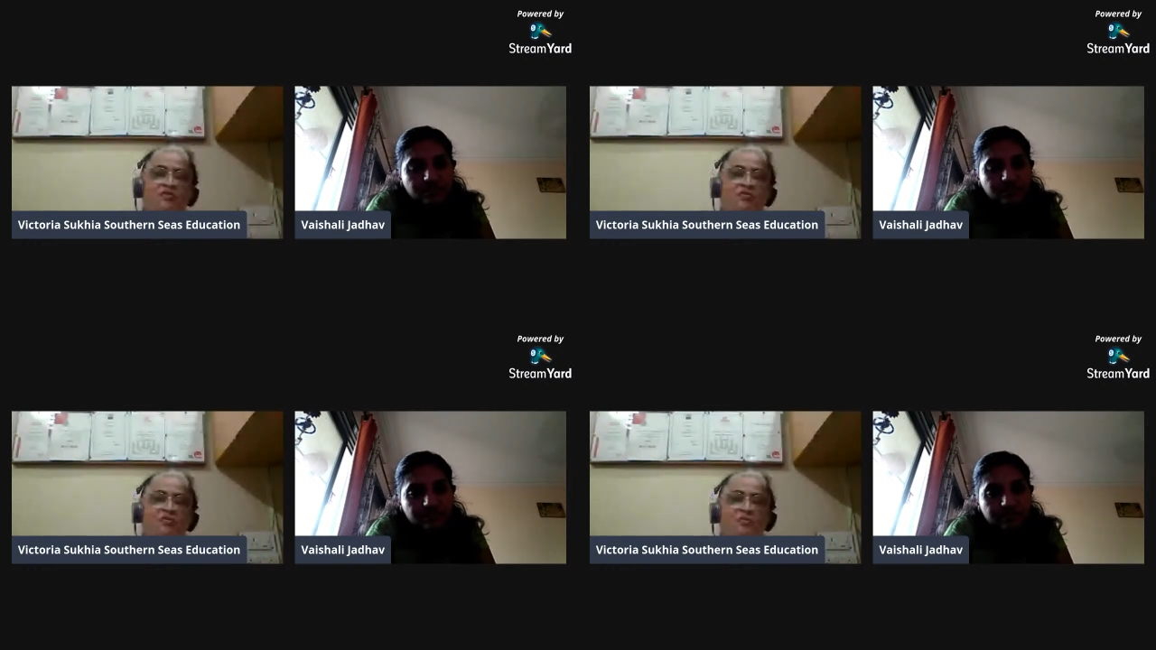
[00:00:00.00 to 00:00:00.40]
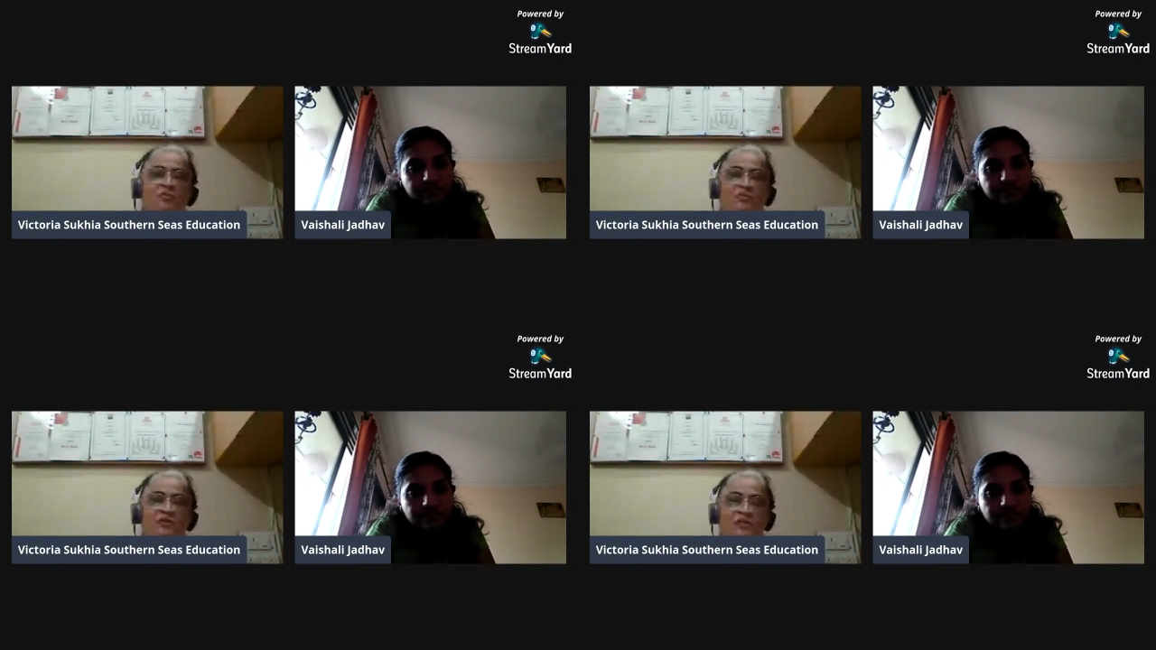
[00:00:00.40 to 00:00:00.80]

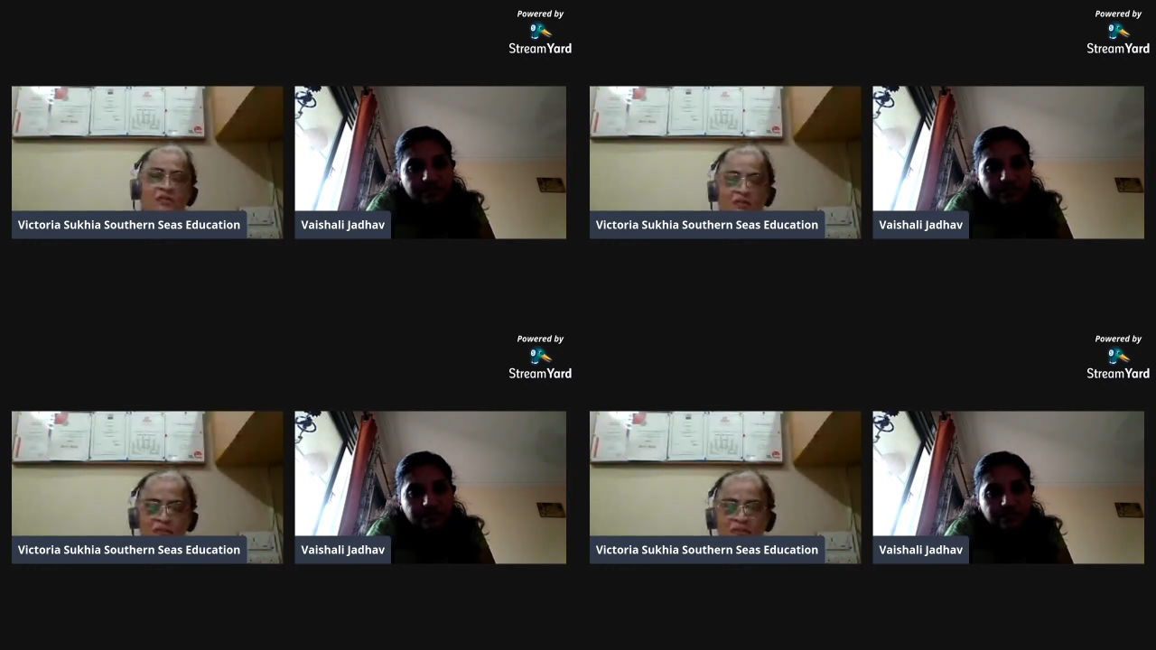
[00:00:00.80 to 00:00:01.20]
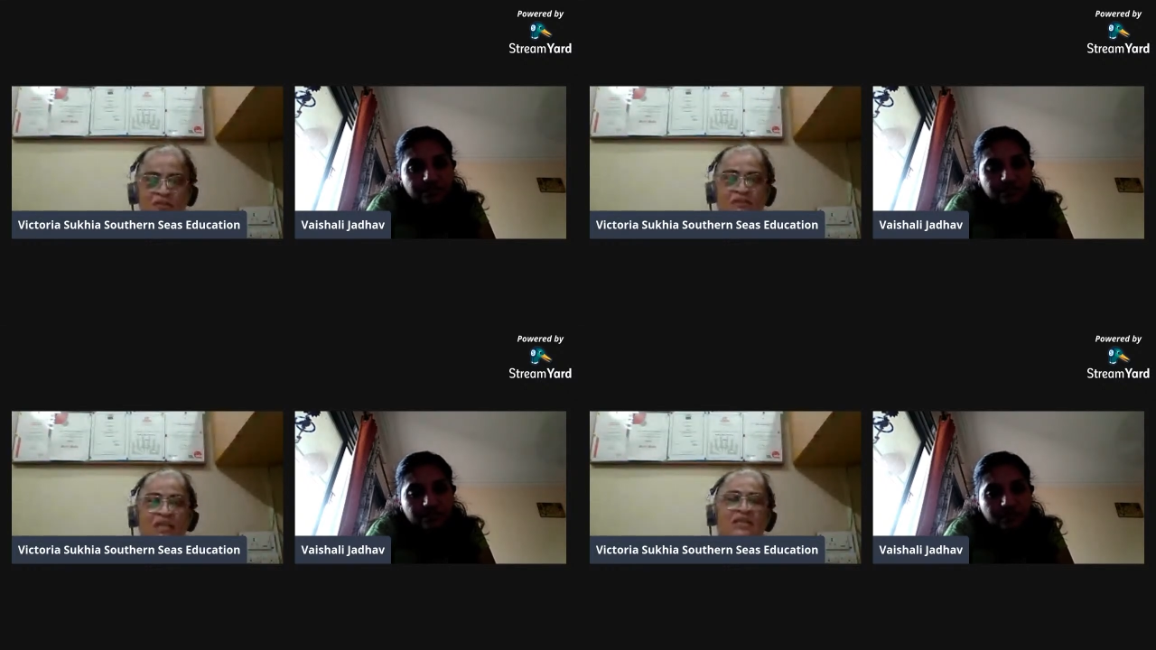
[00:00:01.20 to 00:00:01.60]
Speaker 1: also
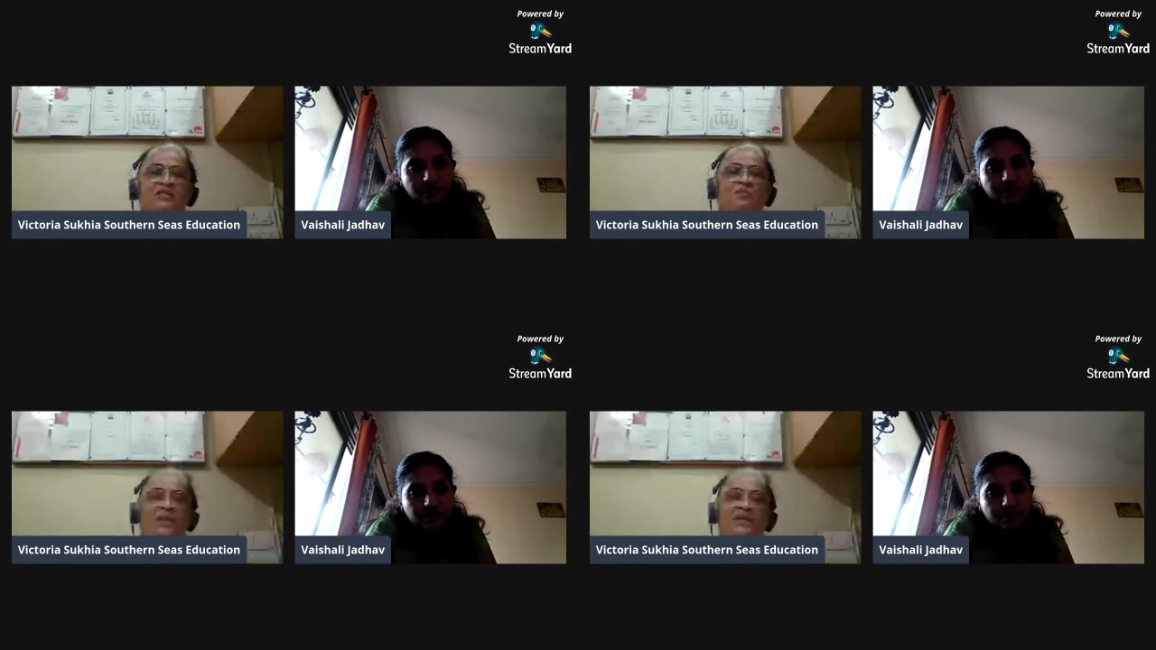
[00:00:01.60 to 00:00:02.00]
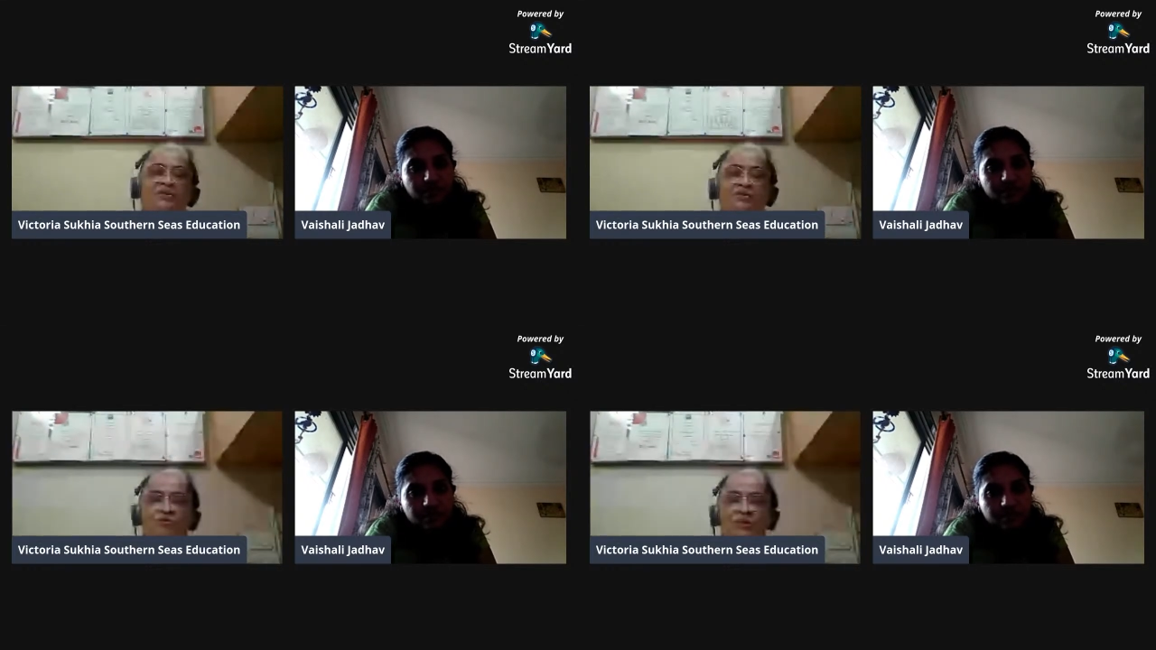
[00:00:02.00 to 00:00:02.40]
uh,
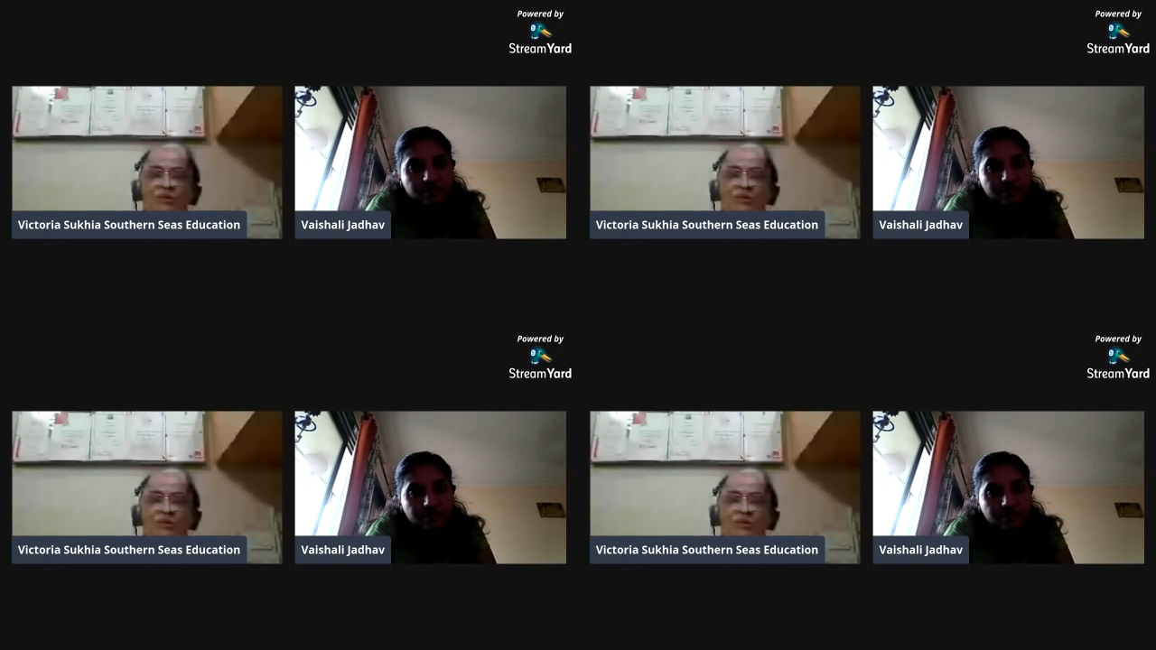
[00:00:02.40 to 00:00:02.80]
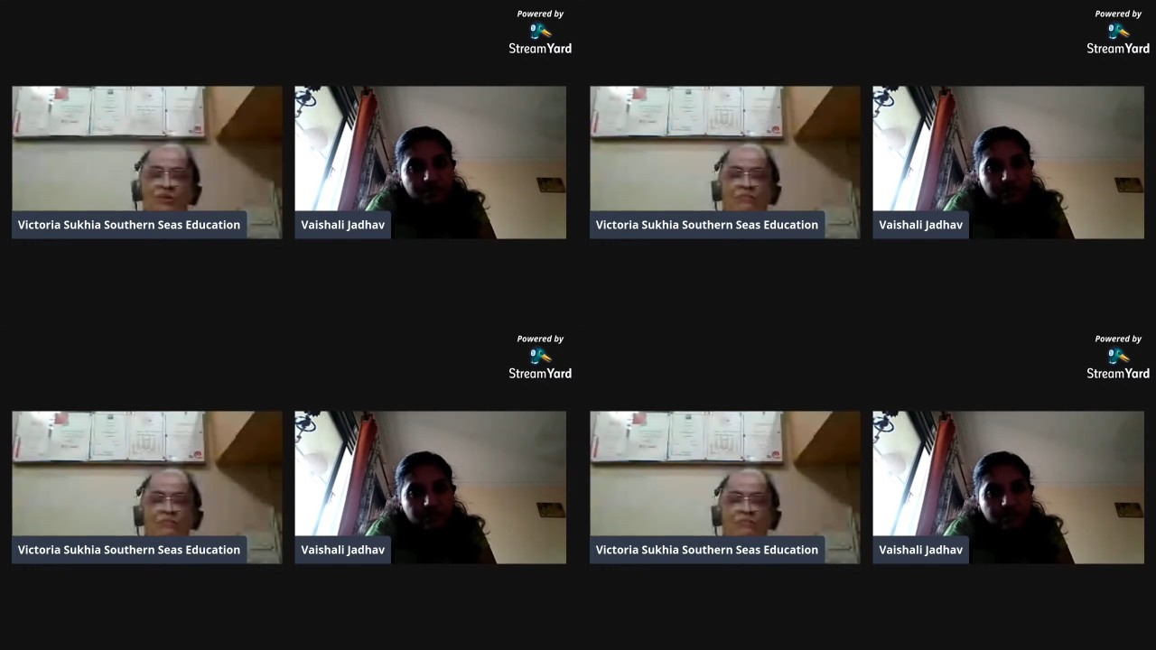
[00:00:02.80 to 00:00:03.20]
explain to
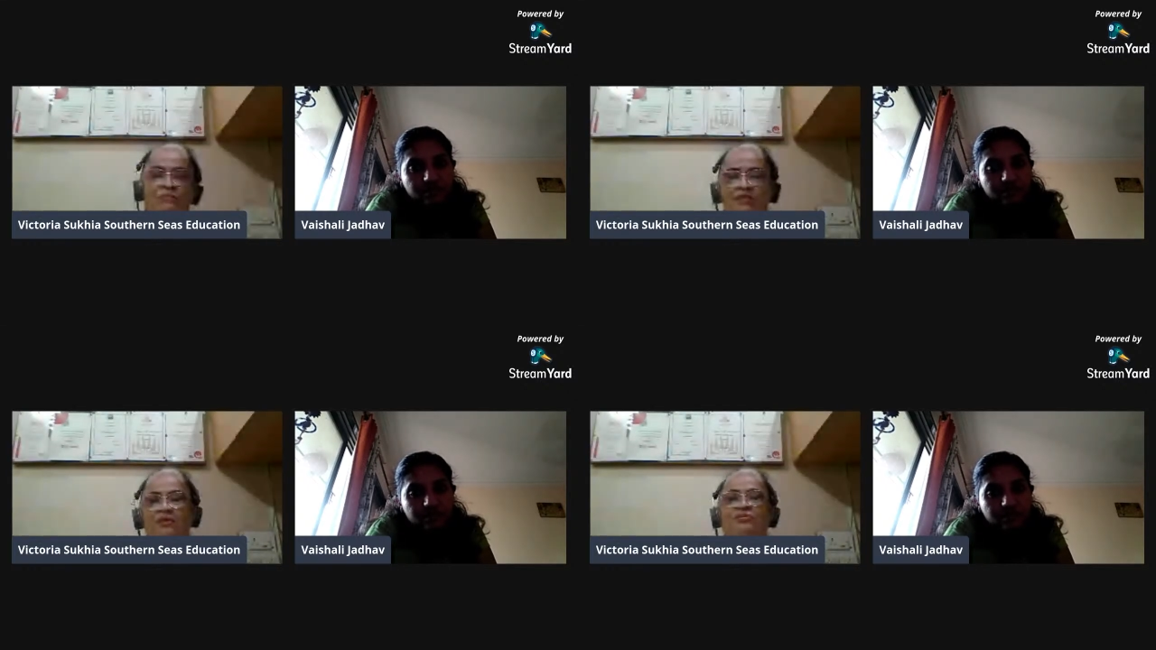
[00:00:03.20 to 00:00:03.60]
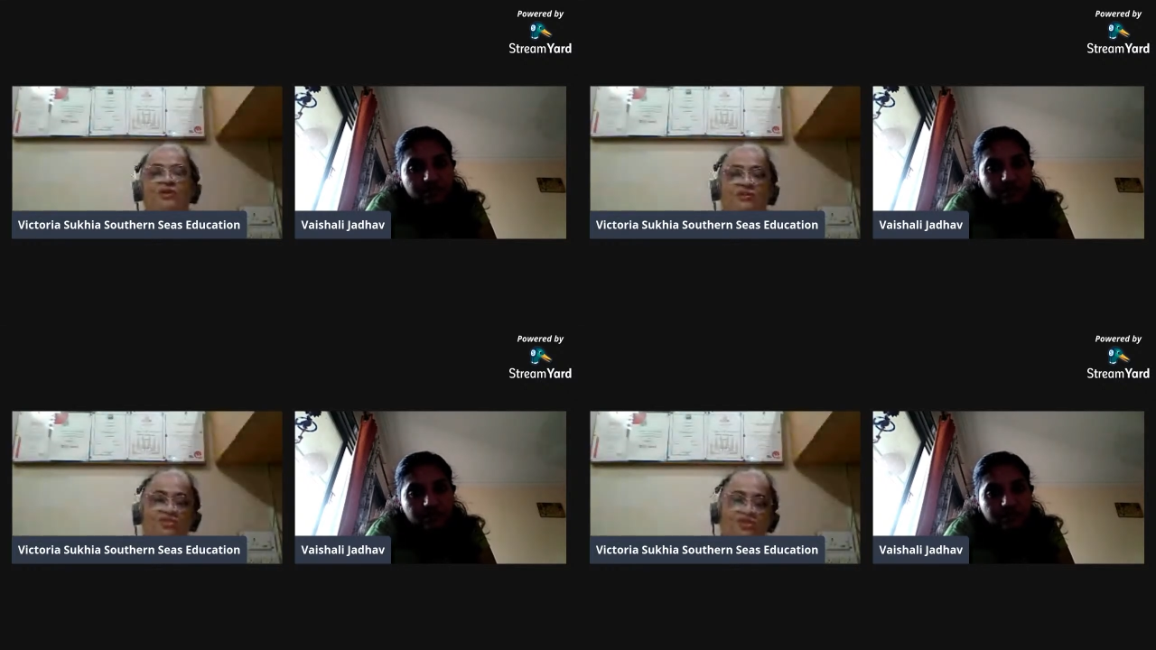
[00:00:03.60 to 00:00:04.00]
them
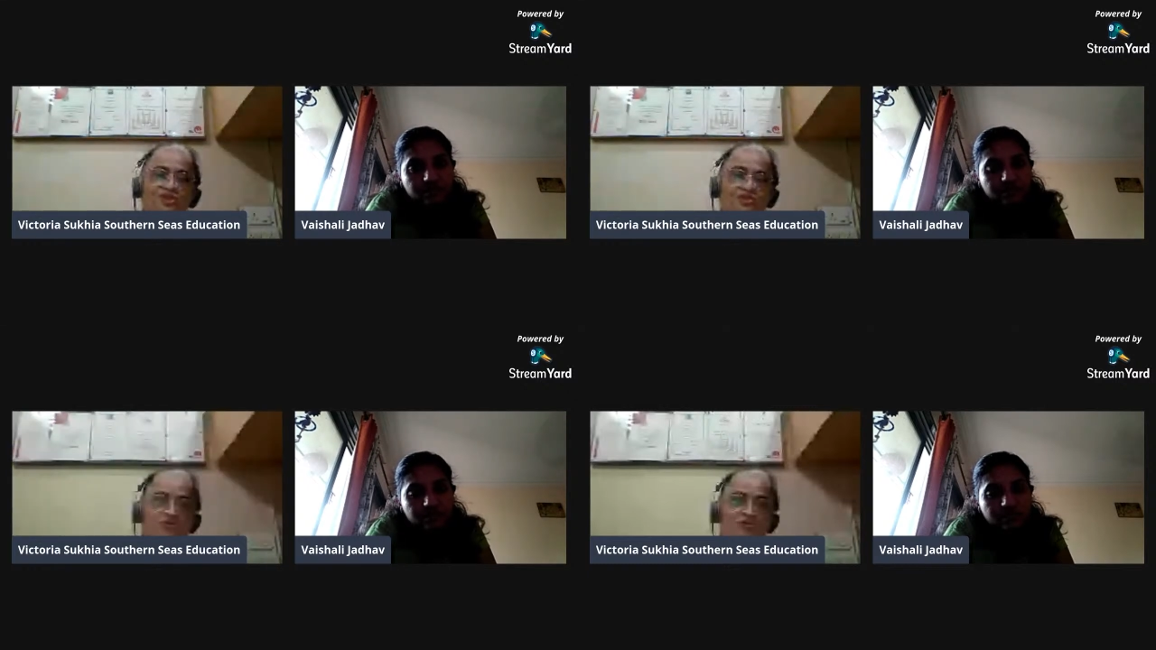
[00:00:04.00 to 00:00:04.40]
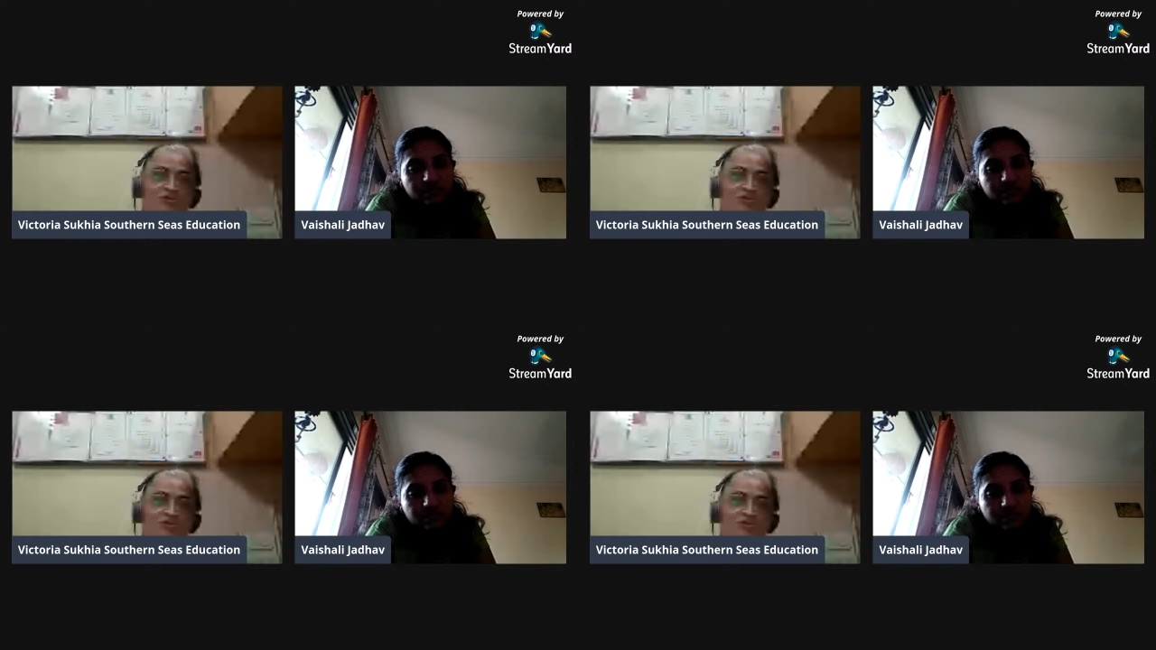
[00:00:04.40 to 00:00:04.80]
about the
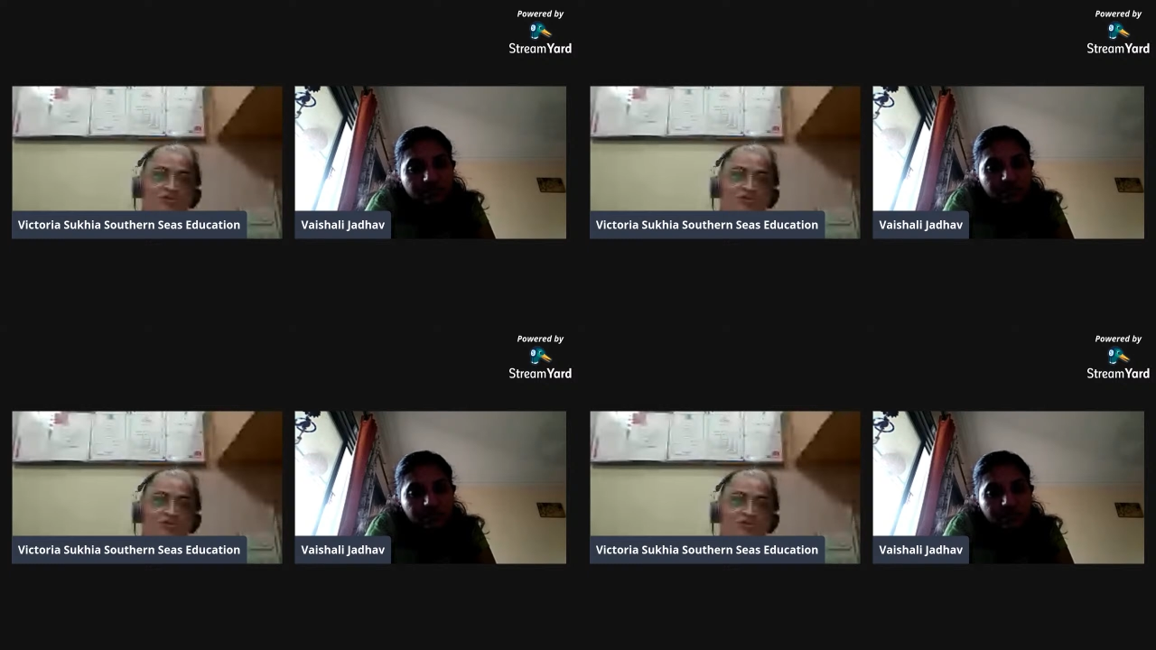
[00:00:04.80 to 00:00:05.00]
institution.